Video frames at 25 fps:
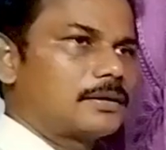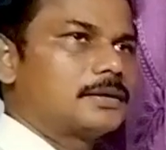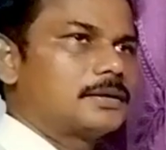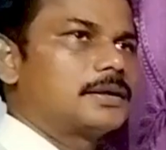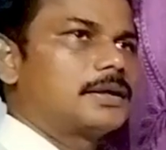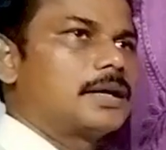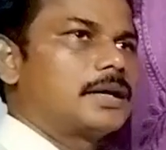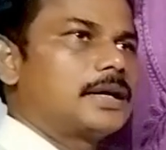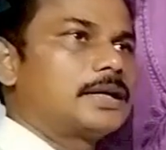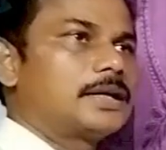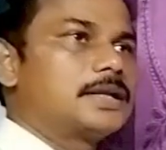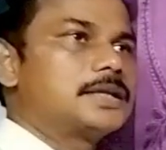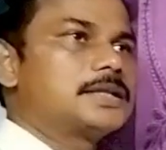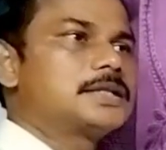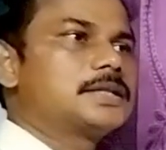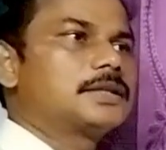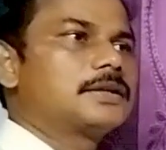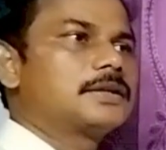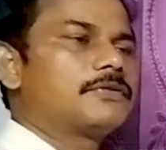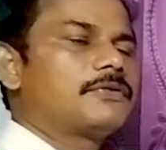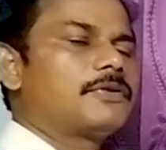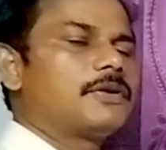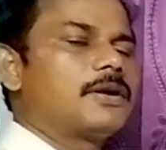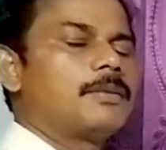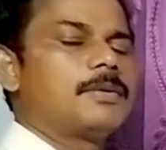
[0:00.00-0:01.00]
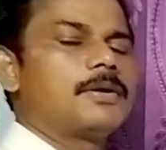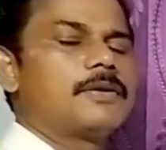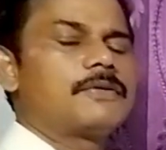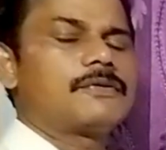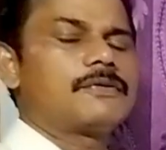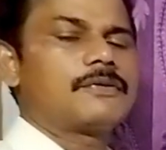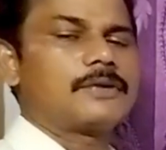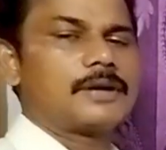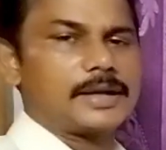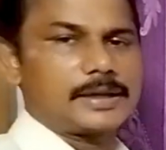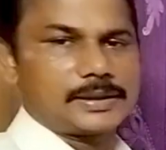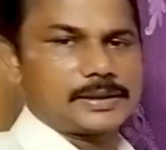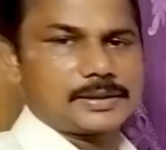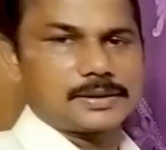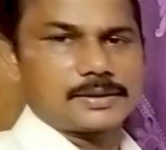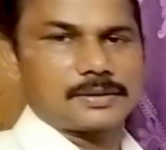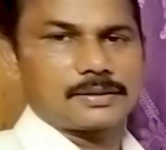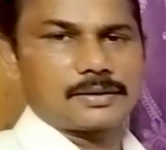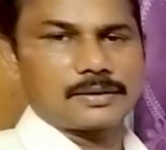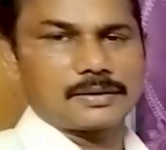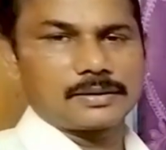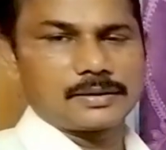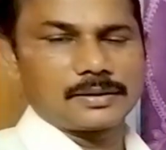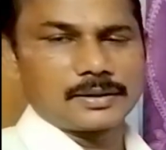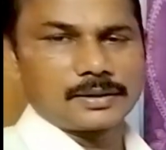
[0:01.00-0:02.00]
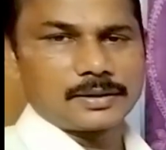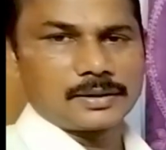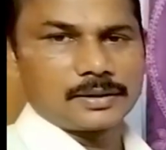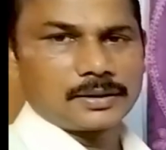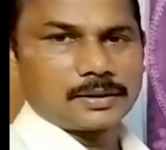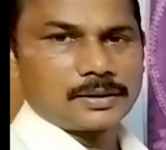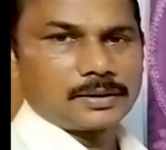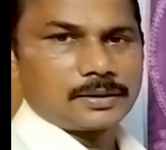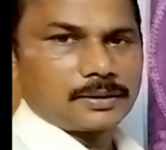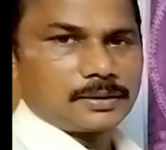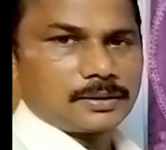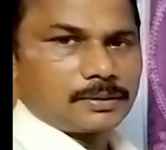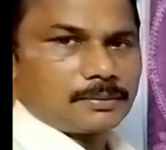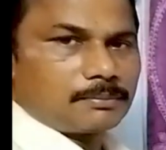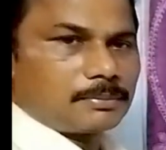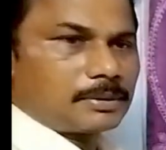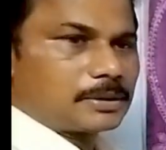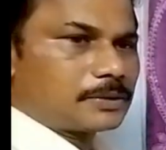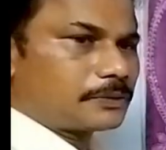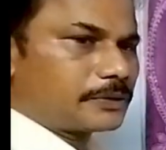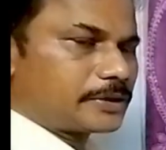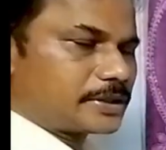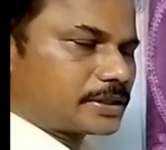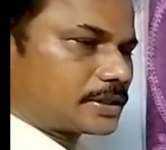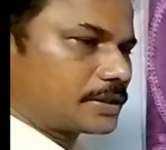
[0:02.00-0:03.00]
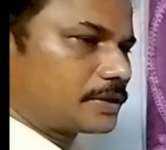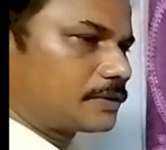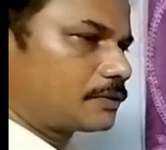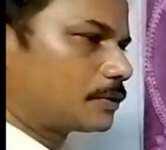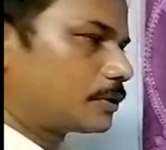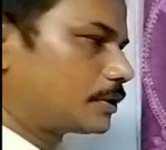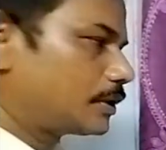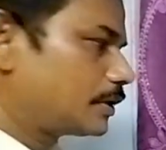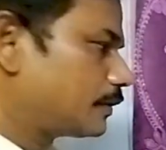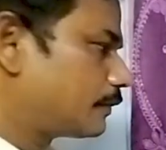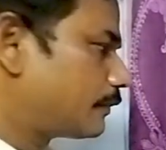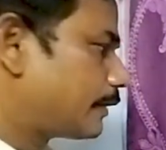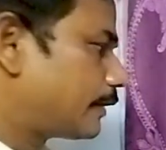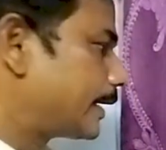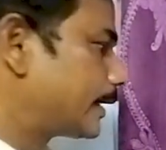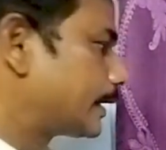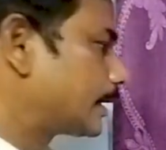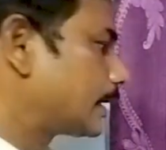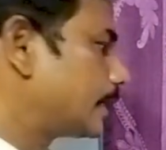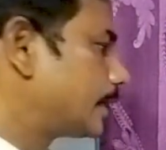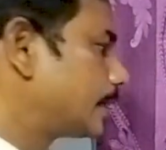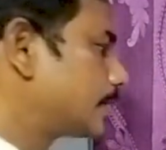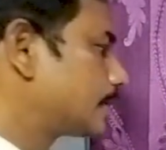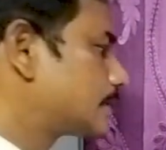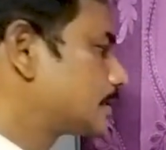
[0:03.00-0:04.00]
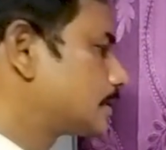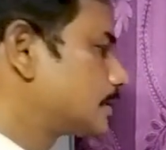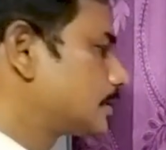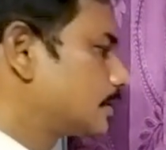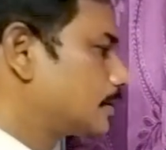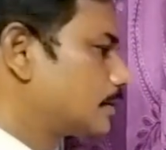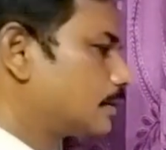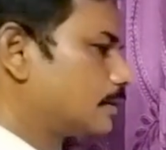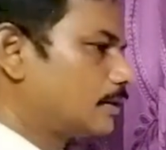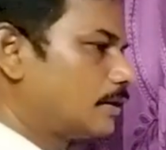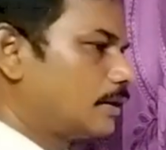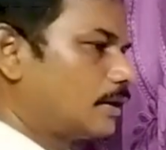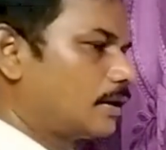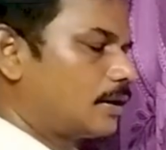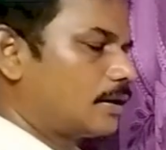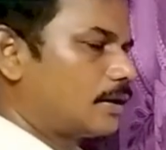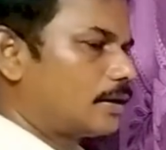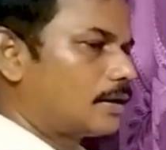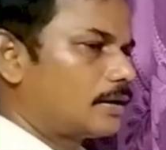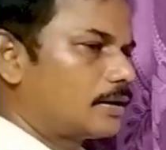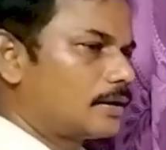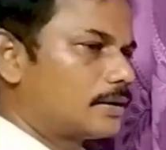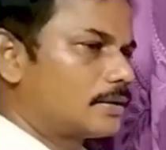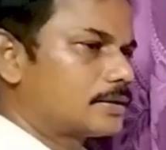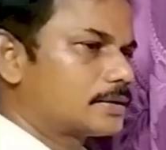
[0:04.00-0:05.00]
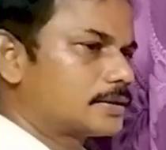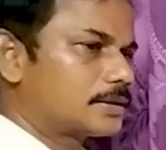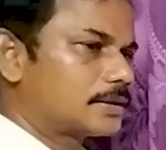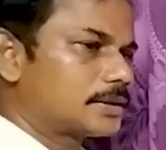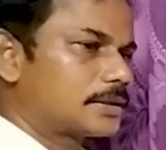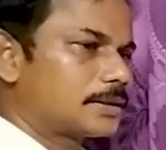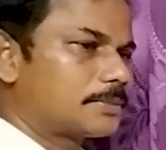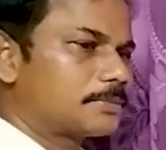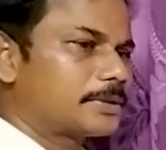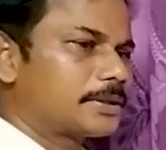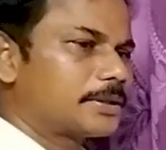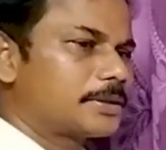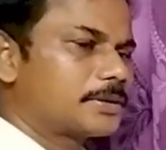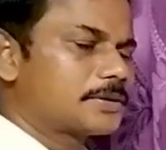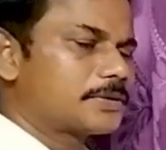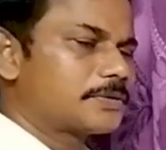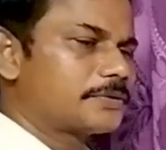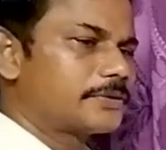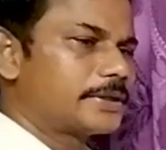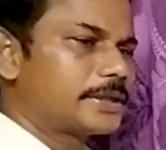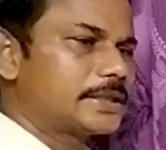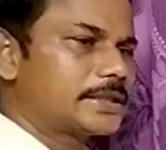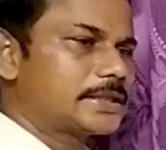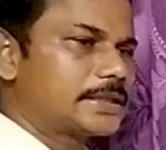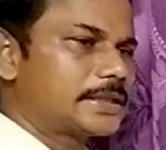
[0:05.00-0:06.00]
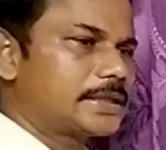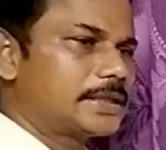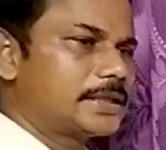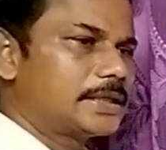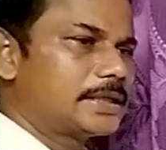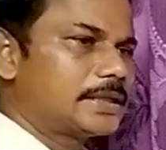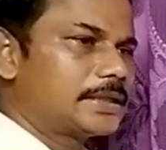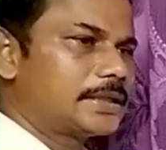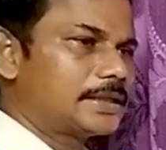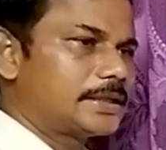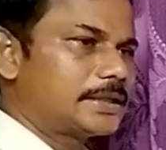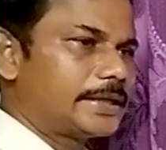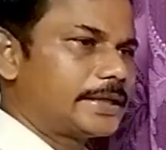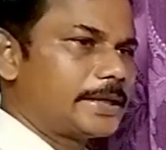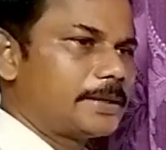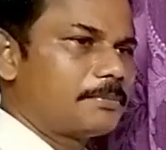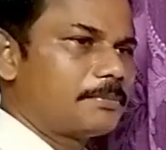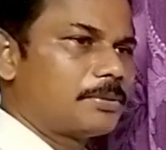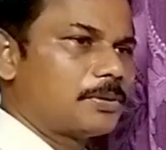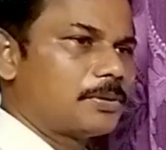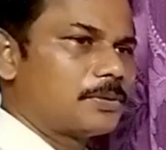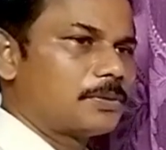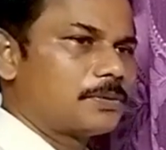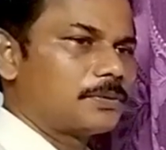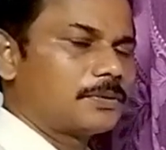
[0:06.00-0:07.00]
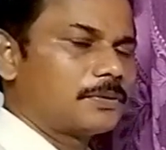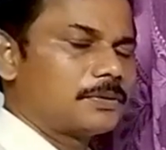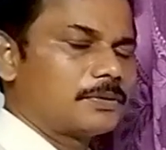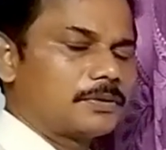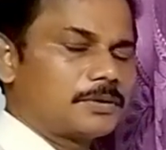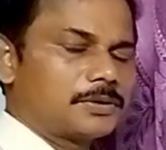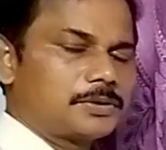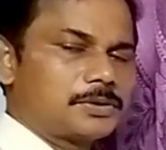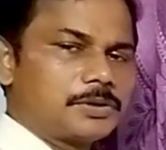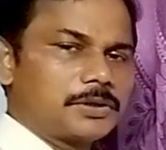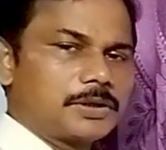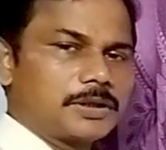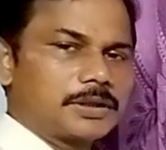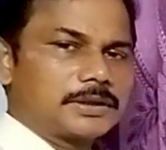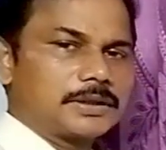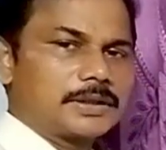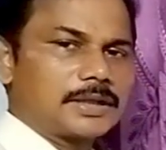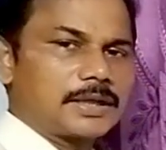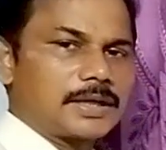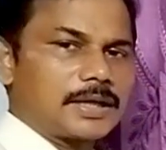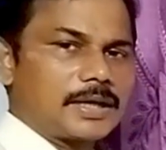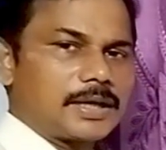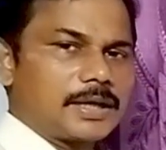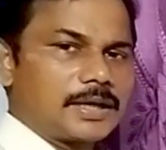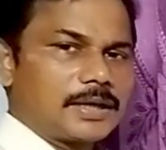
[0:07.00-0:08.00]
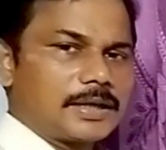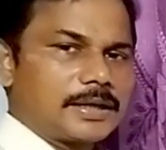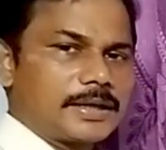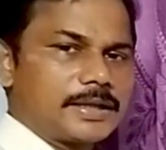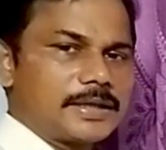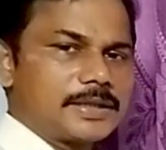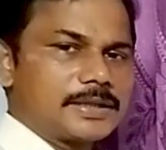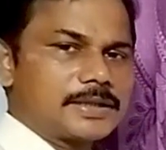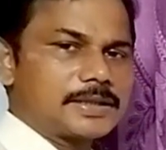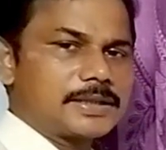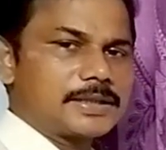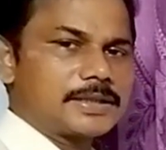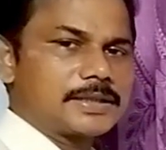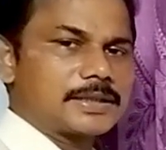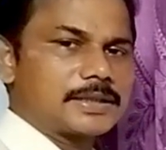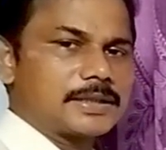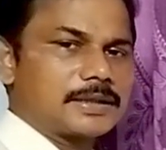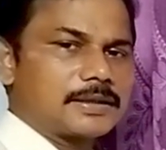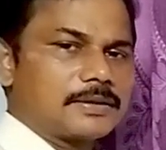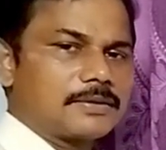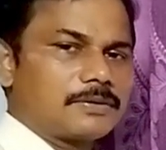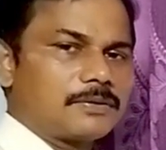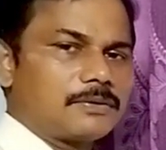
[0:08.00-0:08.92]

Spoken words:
energy in the form of light. But we see only white light, and sometimes we see rainbow during the rainy season.